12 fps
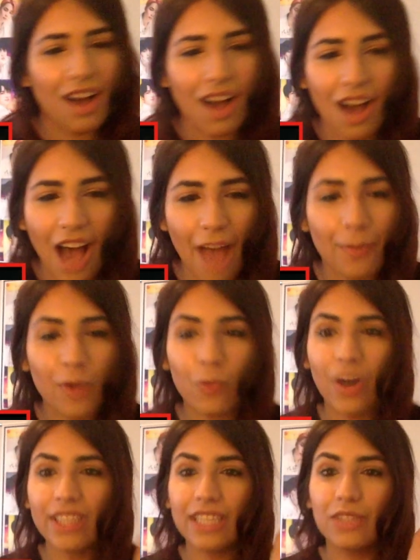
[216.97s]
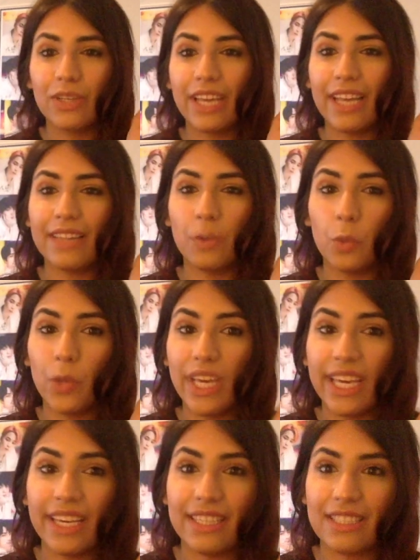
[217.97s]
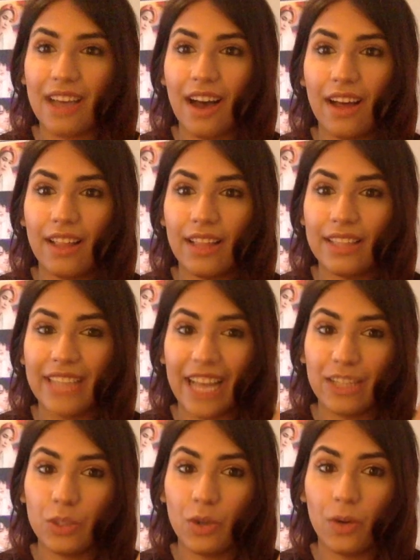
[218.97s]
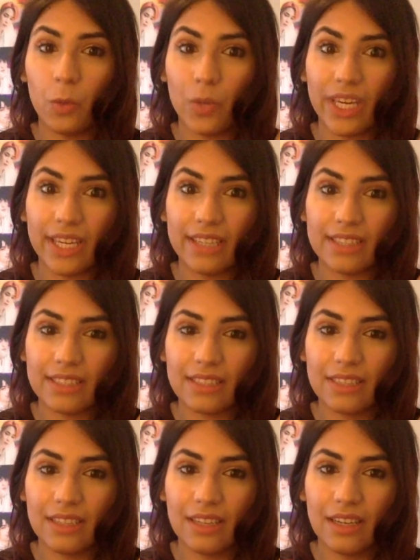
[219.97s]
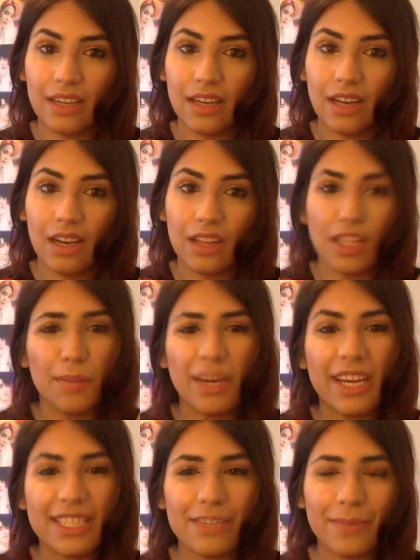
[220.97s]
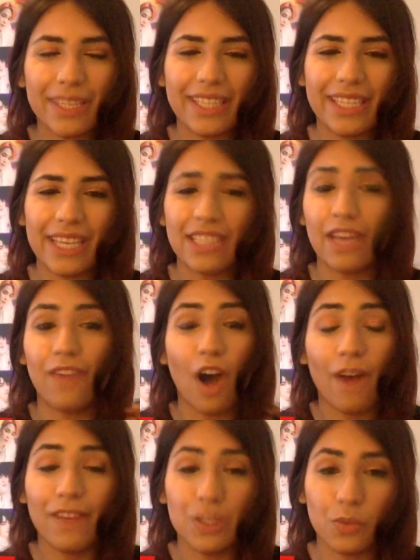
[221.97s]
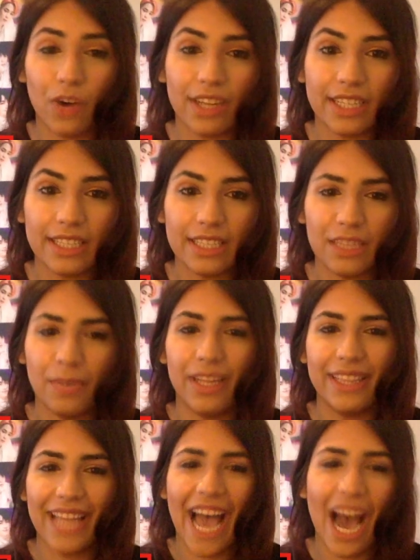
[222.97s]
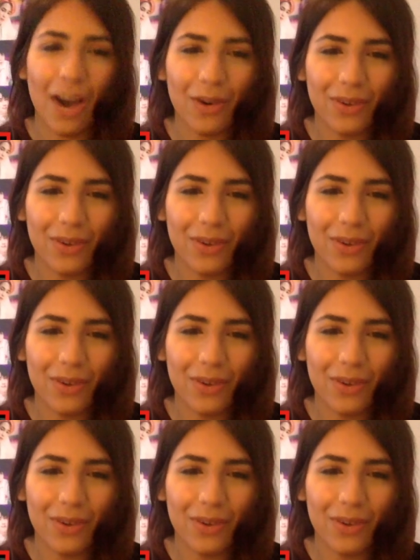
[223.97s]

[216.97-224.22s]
I've been wanting to get wings, a tattoo of wings. Not because of BTS, I've always wanted it, but now.